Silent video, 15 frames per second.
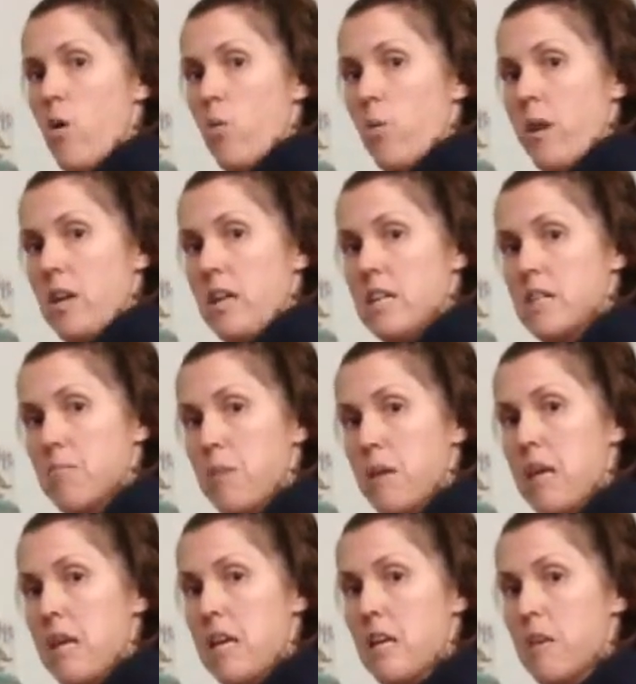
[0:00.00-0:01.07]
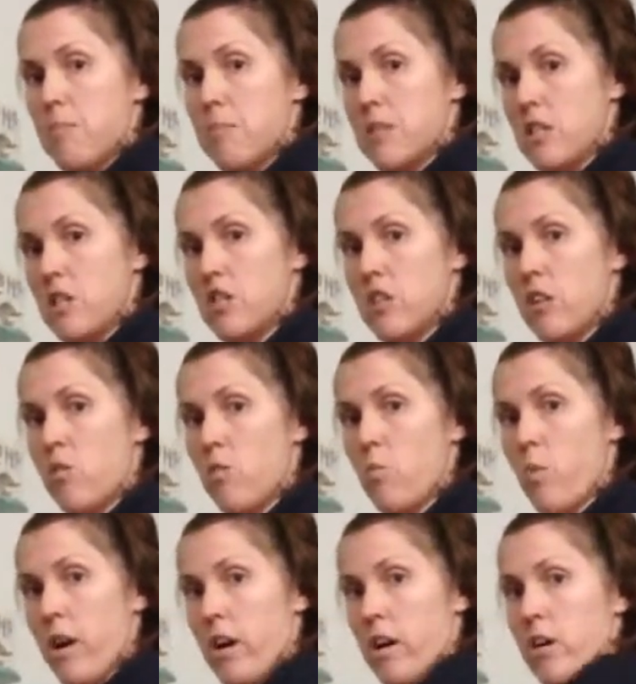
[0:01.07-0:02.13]
we need to be in a position
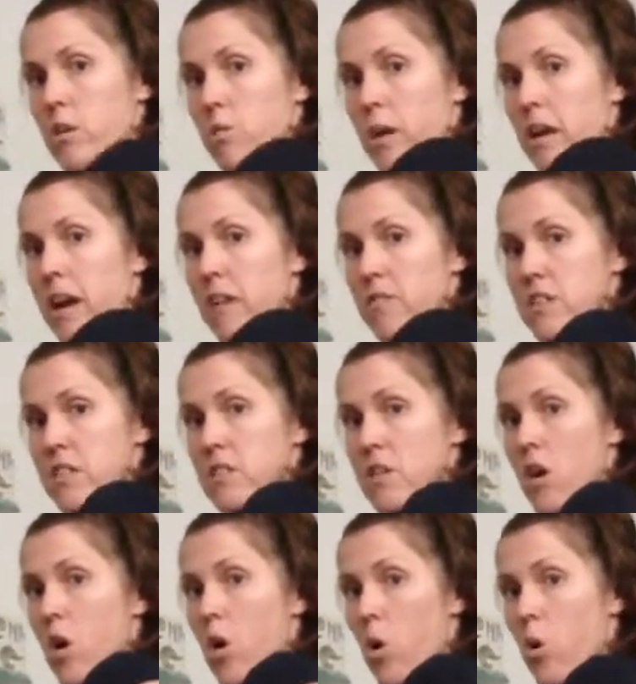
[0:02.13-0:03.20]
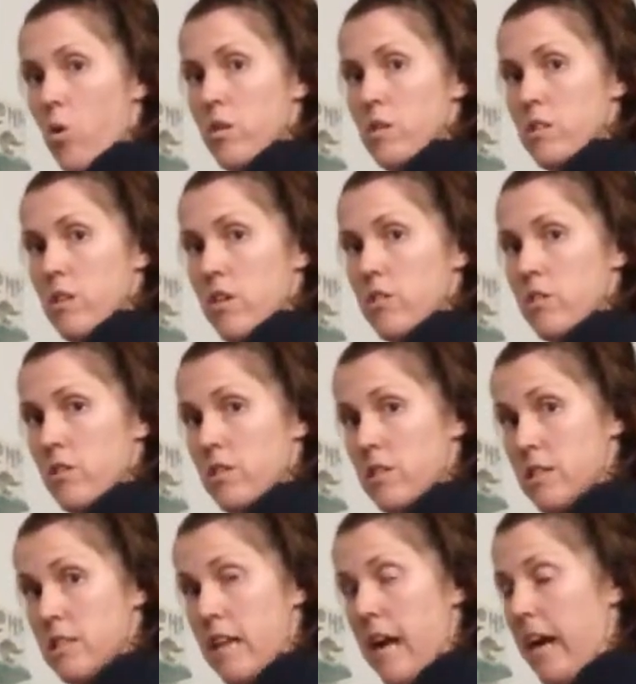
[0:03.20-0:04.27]
where we have this horizontal
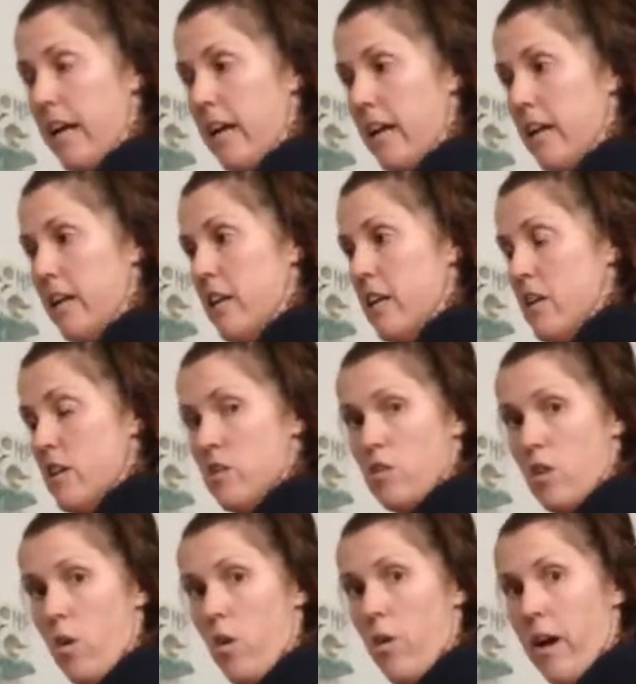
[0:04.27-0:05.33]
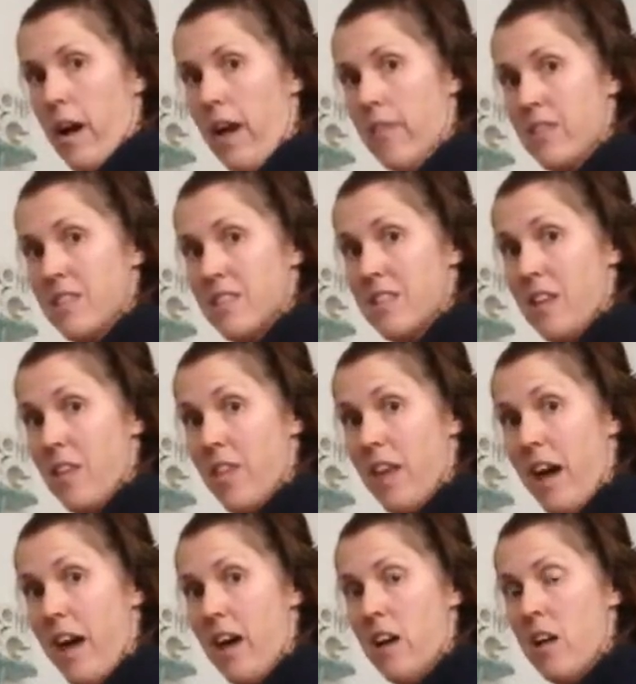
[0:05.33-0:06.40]
stacking. So having said
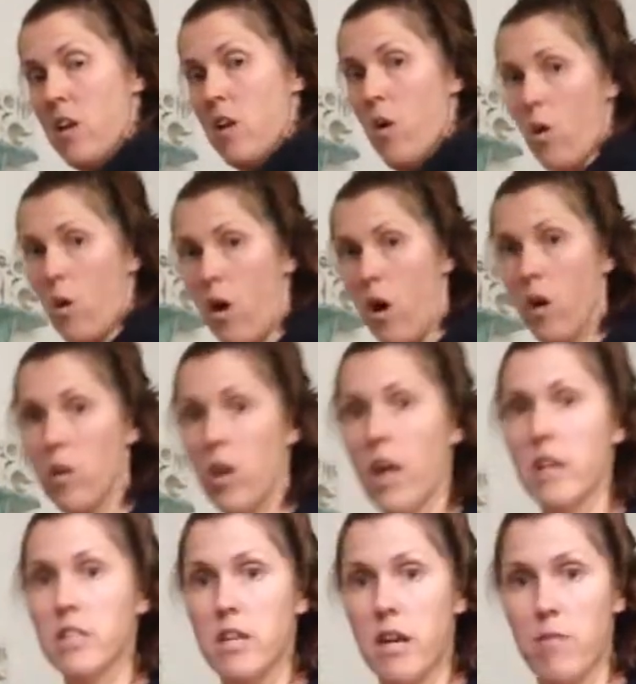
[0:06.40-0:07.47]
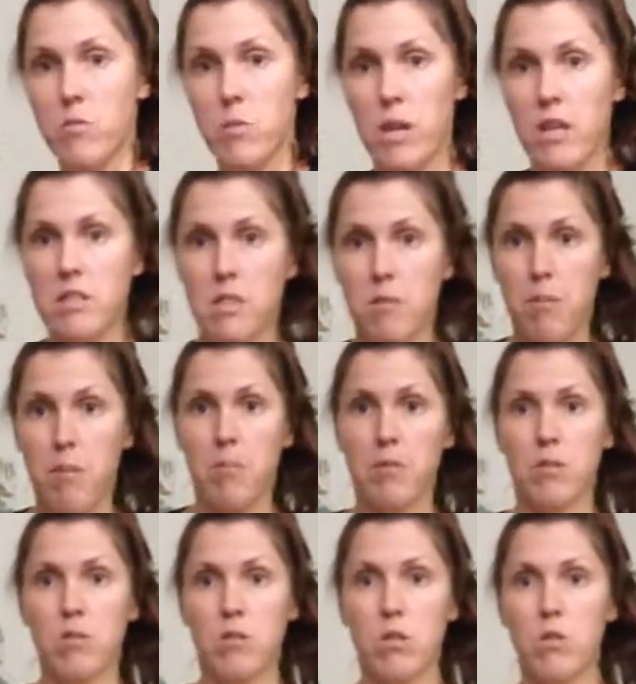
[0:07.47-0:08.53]
that, a lot of times what I see people
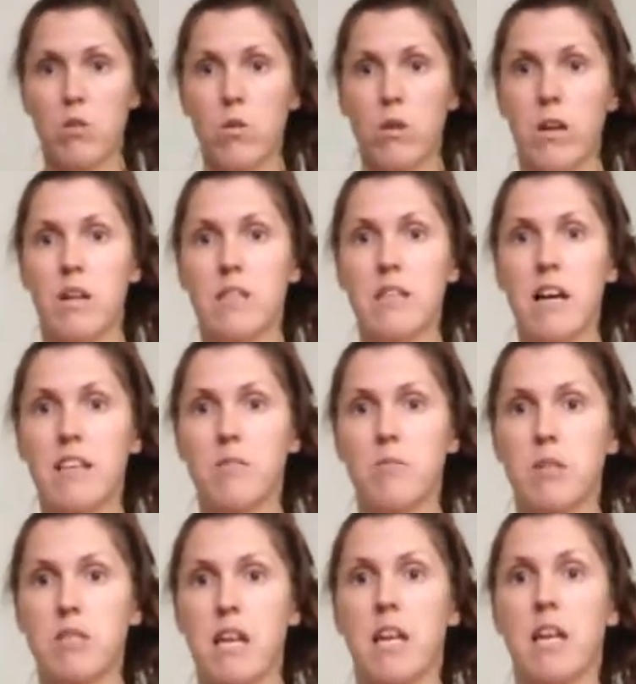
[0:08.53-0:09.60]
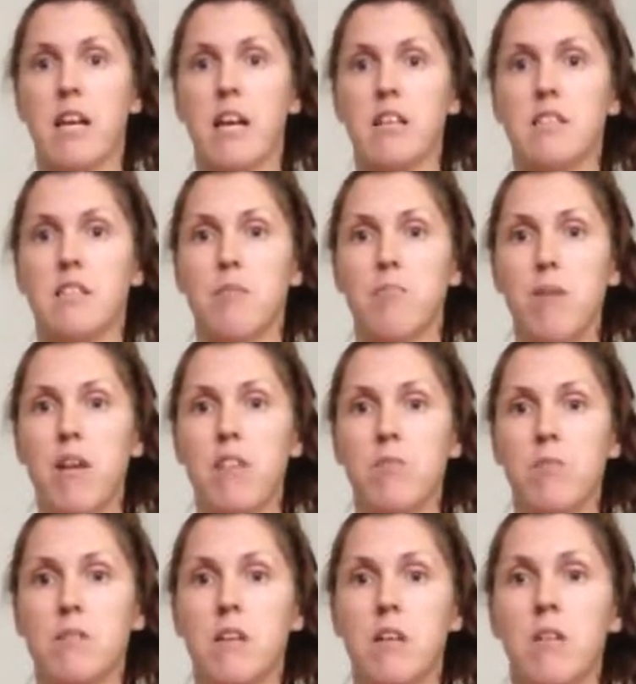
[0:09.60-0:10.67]
do too is ask them to take a nice deep breath, and
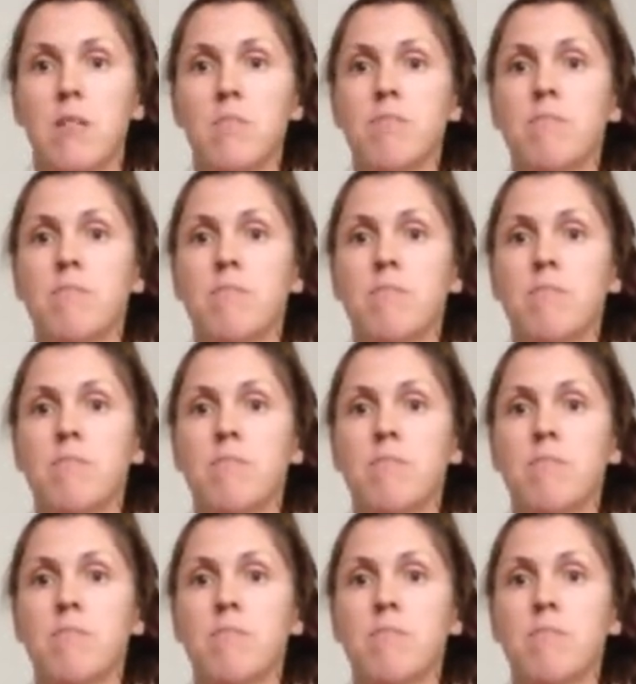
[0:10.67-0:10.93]
we see